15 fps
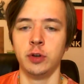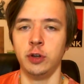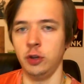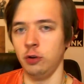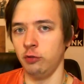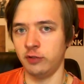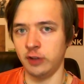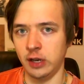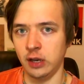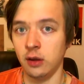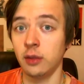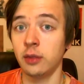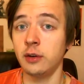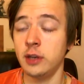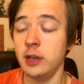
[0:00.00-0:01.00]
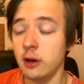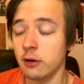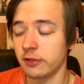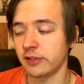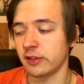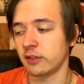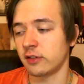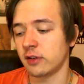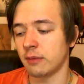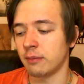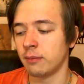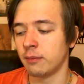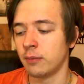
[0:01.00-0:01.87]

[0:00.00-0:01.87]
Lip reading: using the tier system.